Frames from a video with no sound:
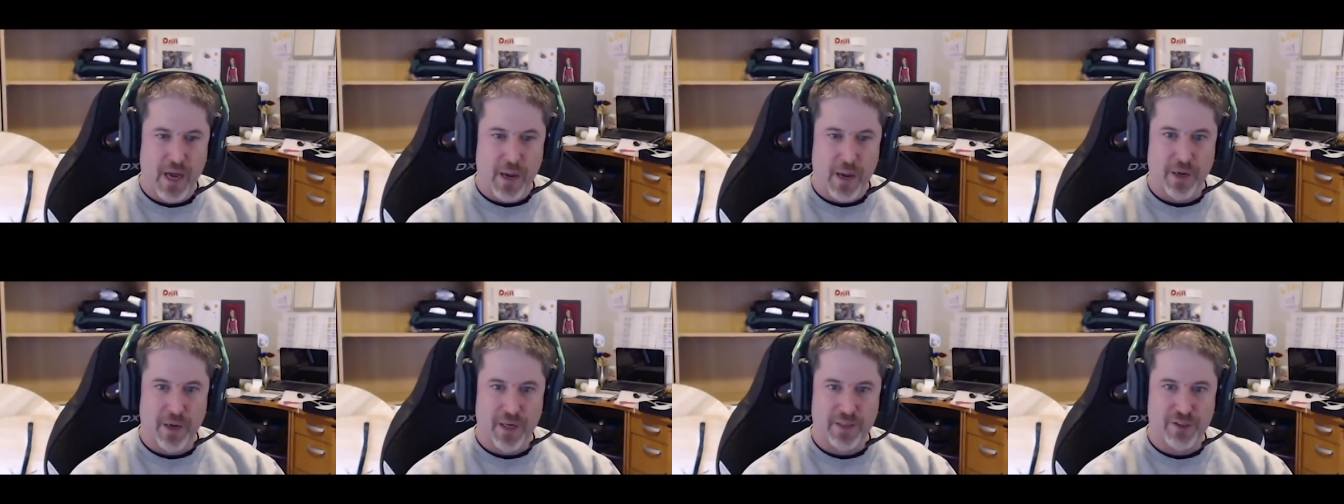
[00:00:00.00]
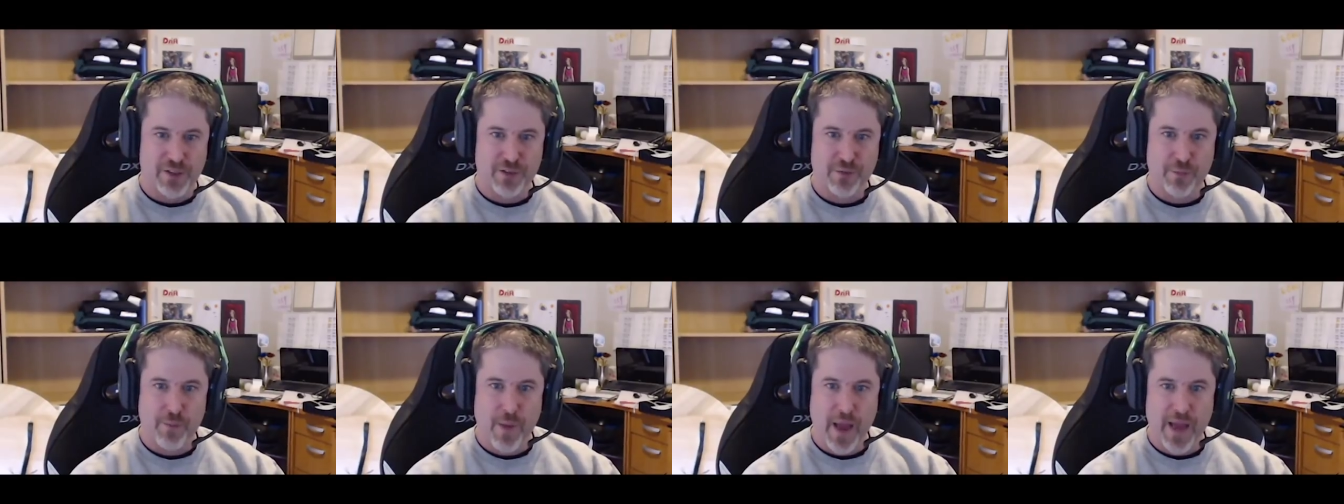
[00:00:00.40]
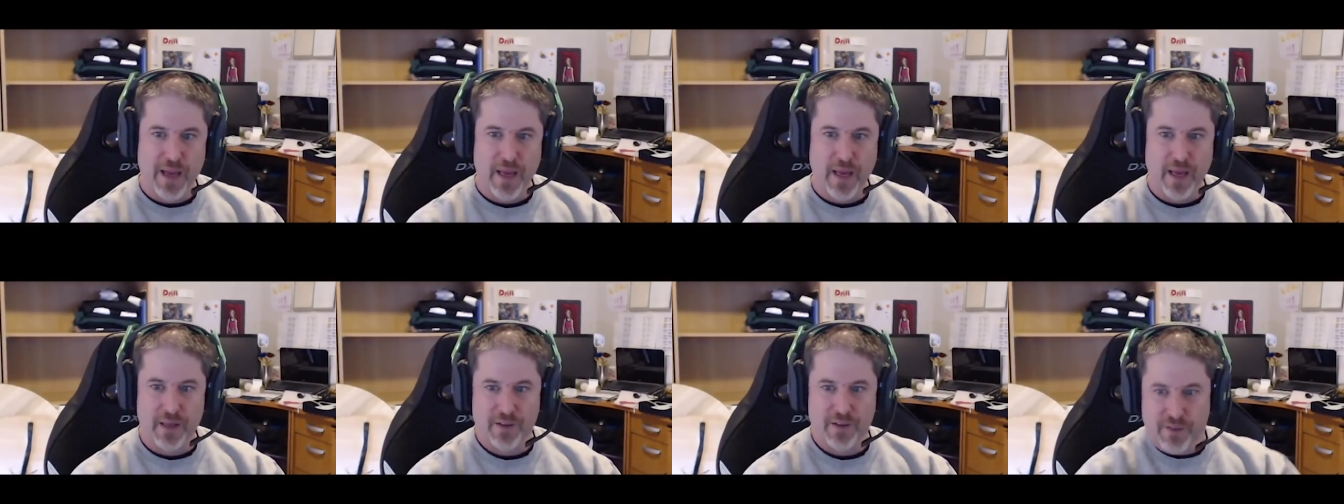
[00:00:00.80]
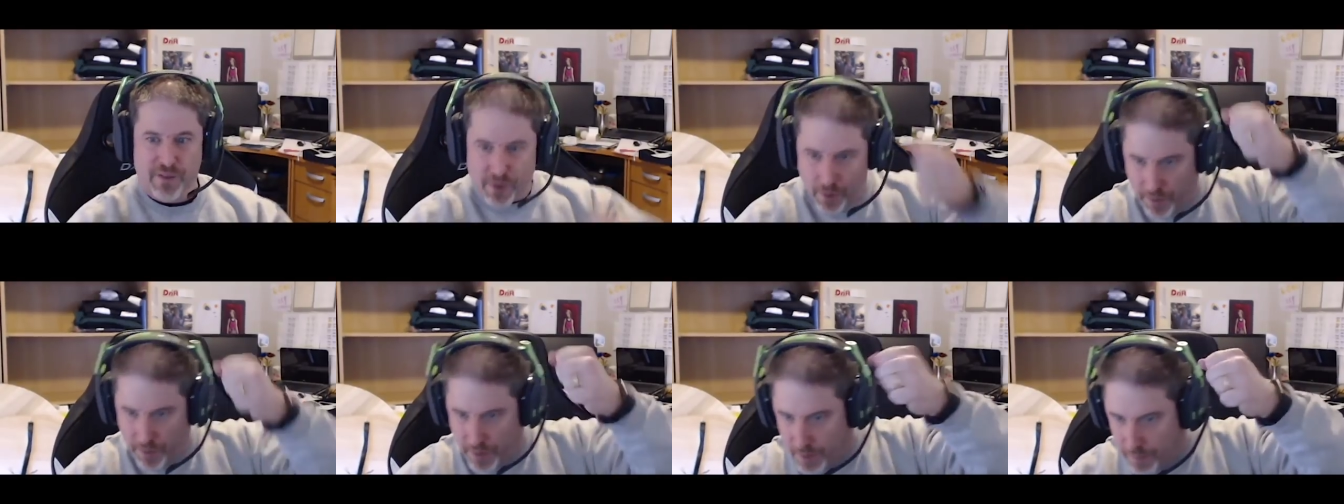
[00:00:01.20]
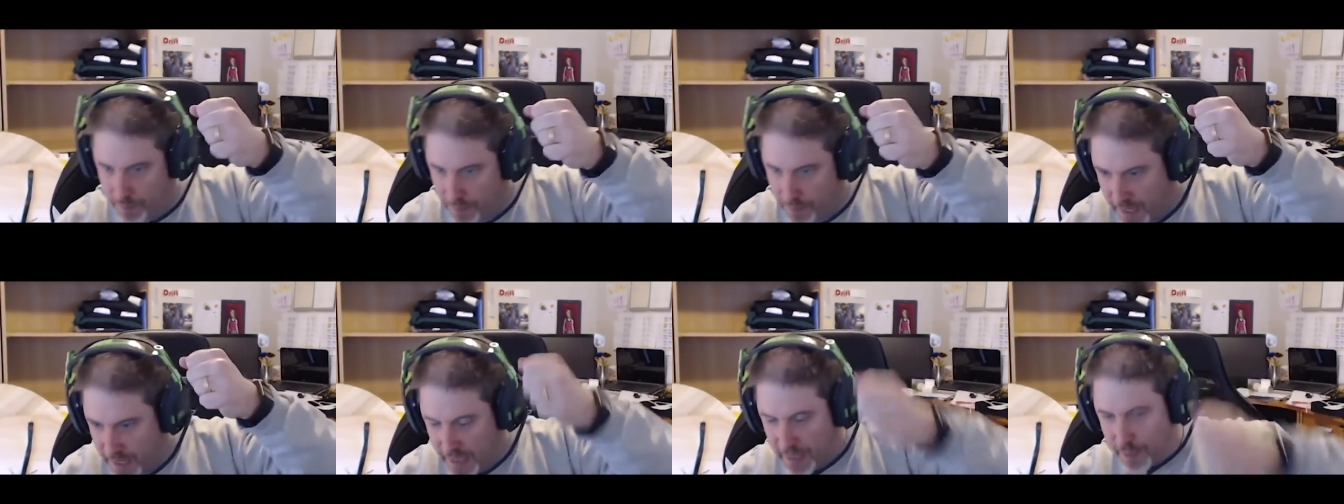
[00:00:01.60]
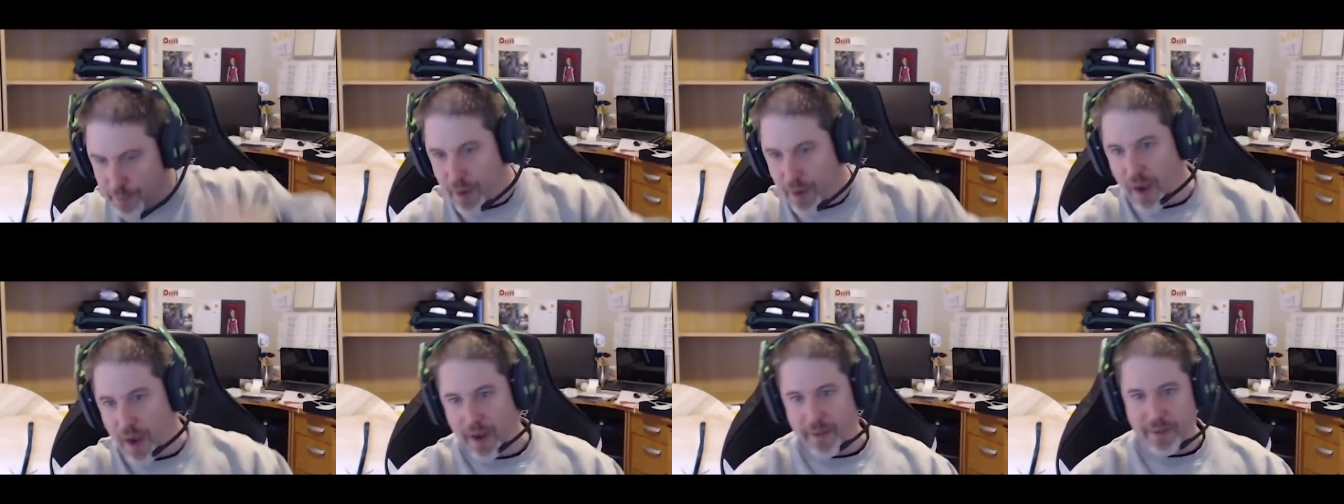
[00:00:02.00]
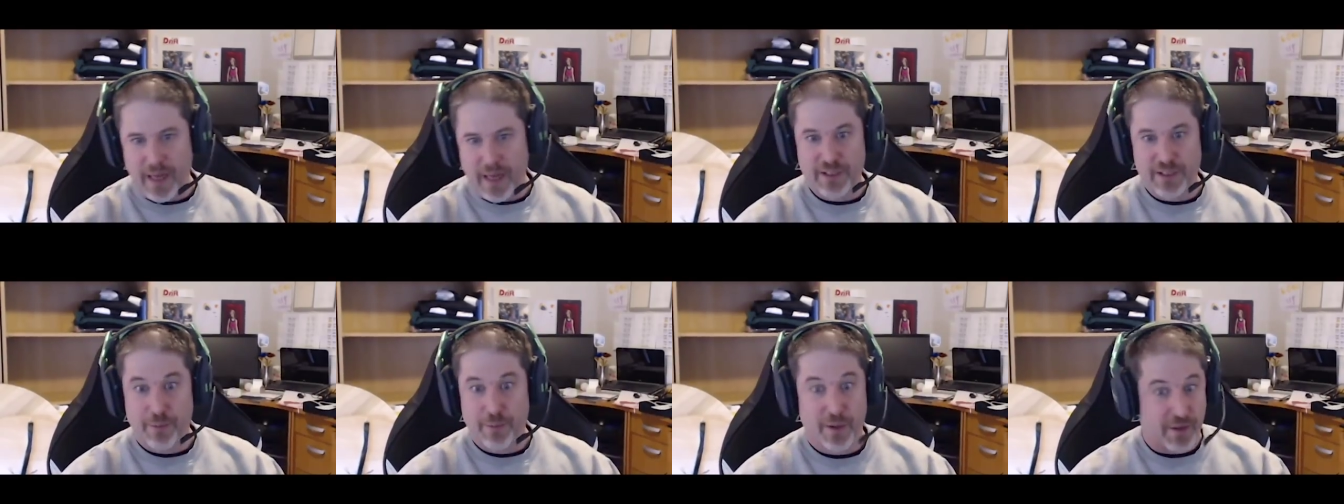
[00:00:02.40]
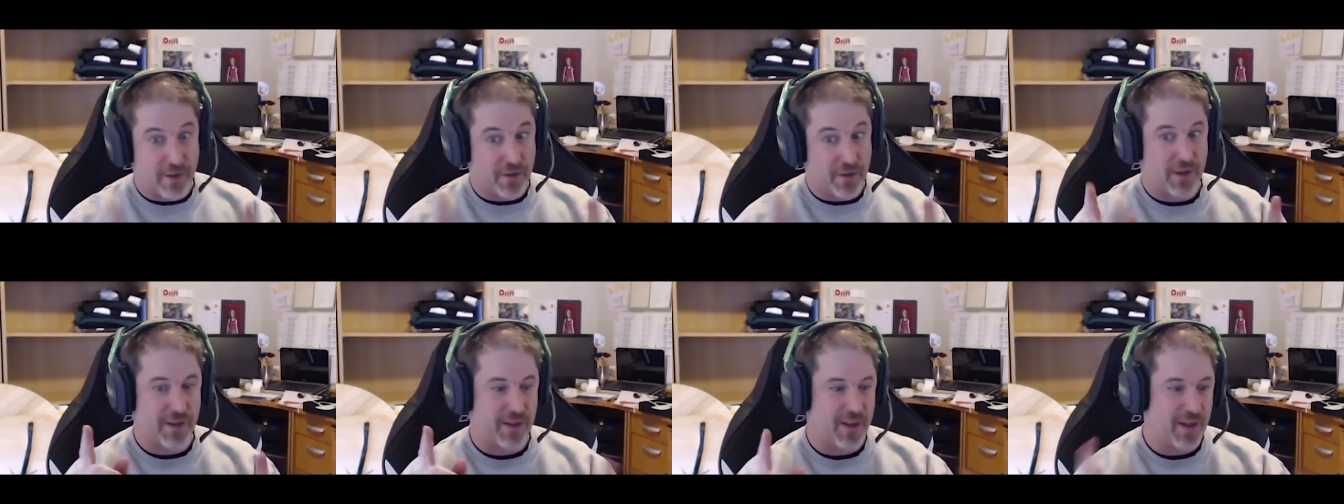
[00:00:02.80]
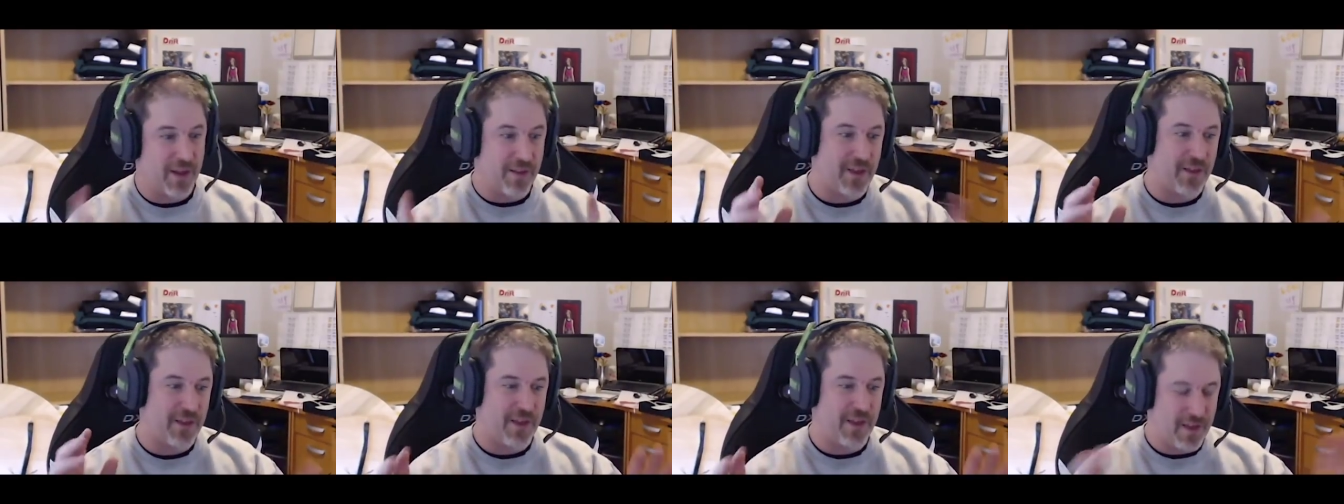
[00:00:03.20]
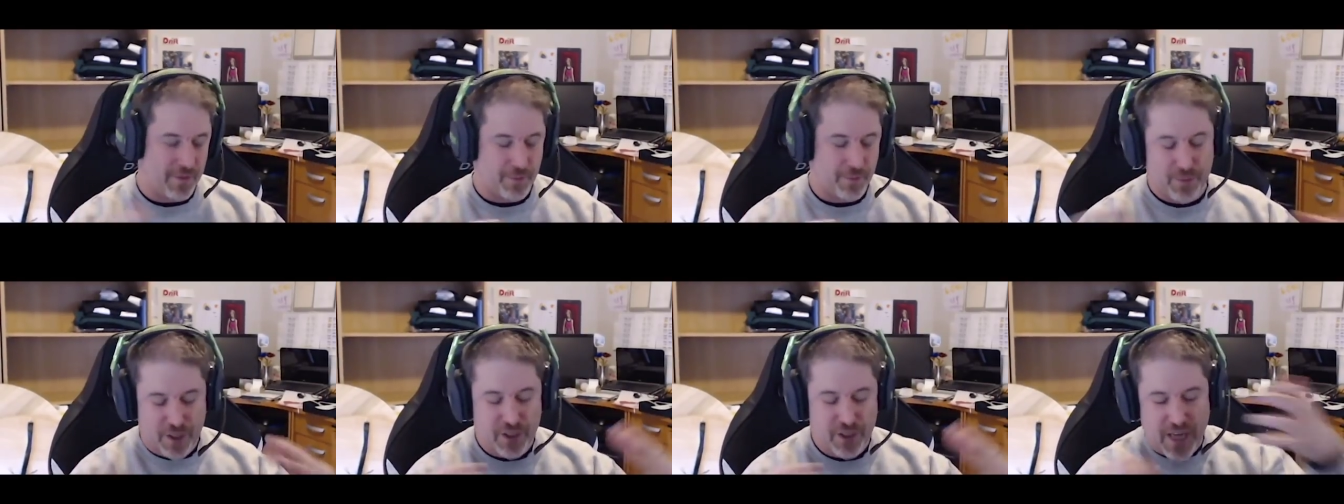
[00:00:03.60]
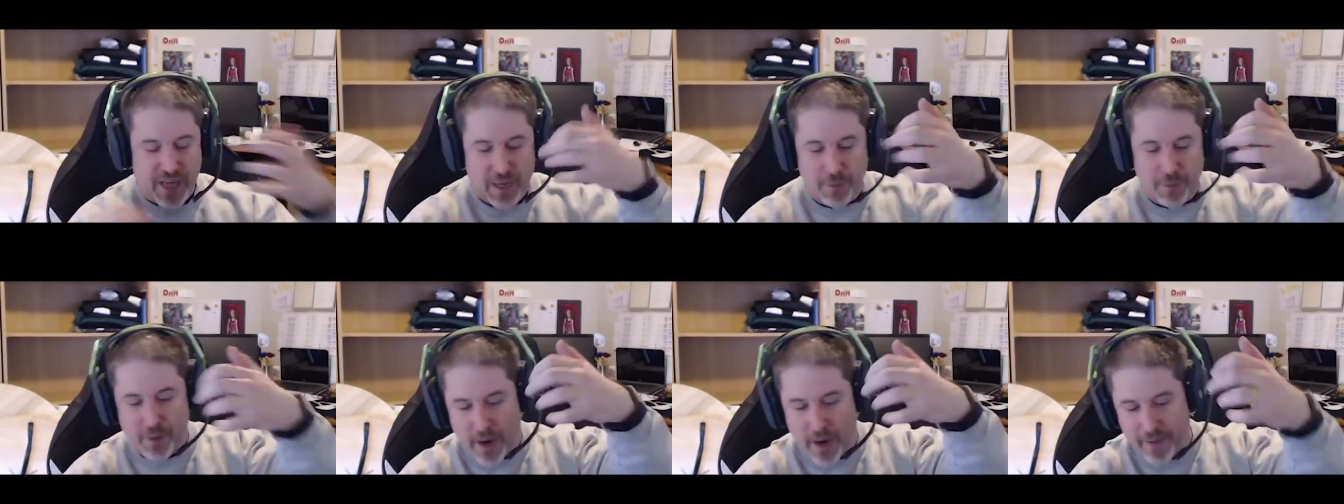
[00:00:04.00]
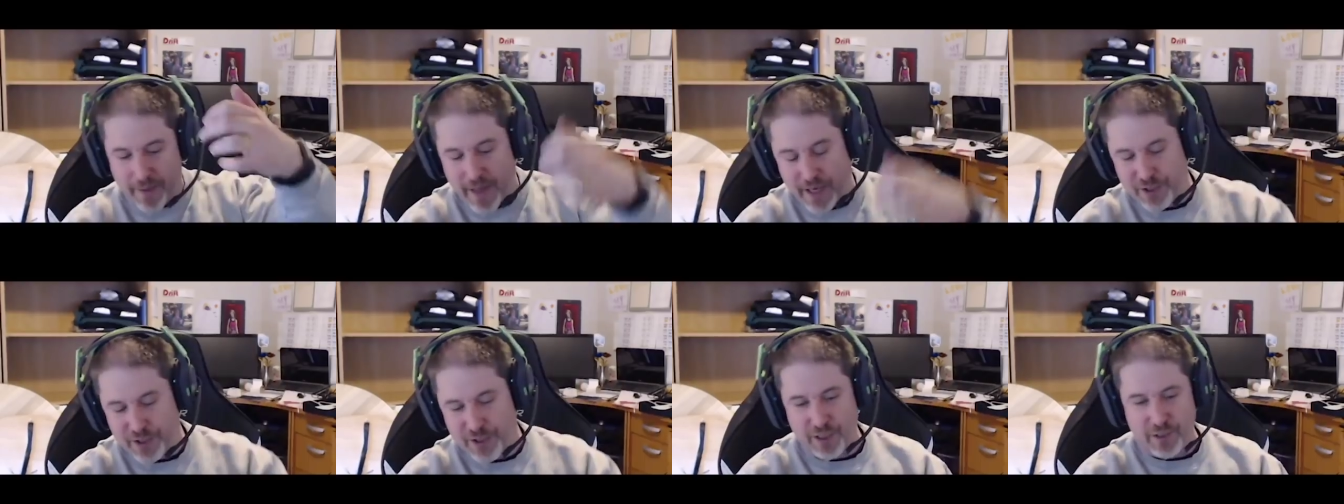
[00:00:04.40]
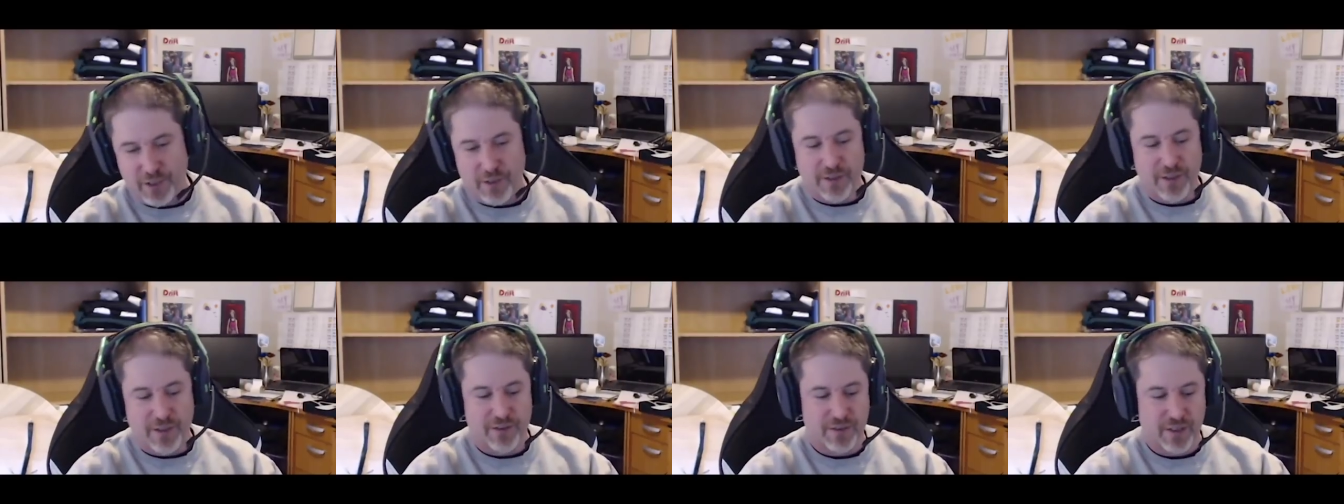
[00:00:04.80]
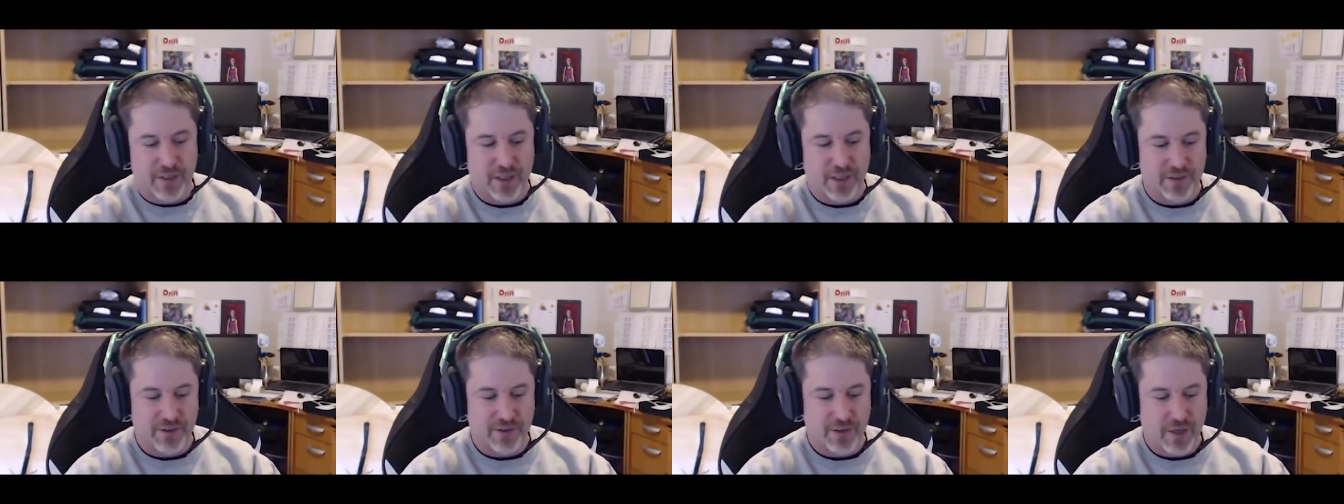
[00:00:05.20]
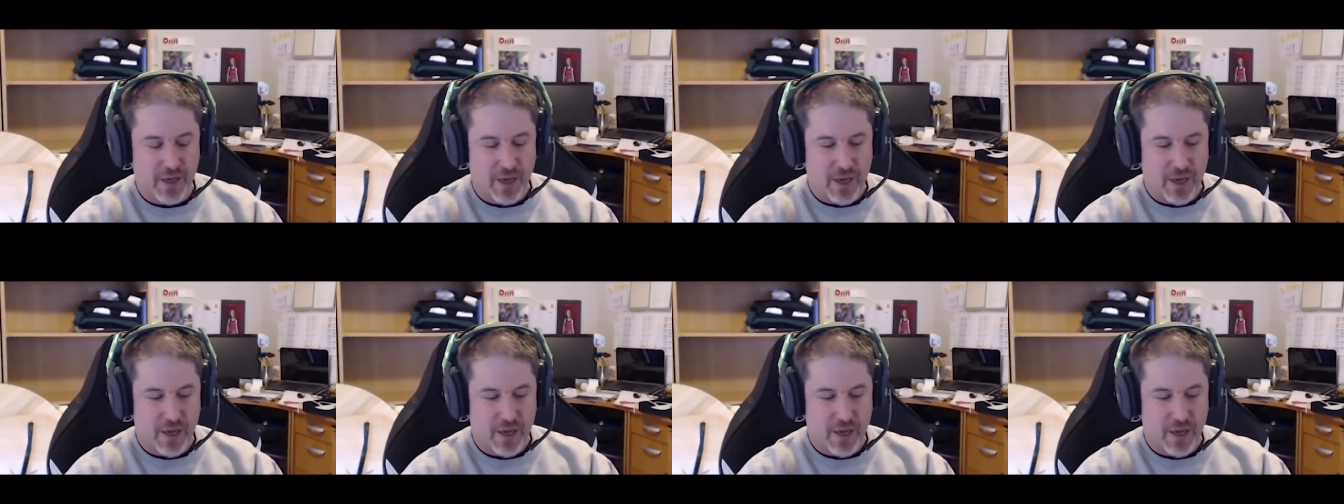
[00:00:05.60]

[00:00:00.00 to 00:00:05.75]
But just making it so that getting behind that shield, but the, the, the, just getting behind that shield is is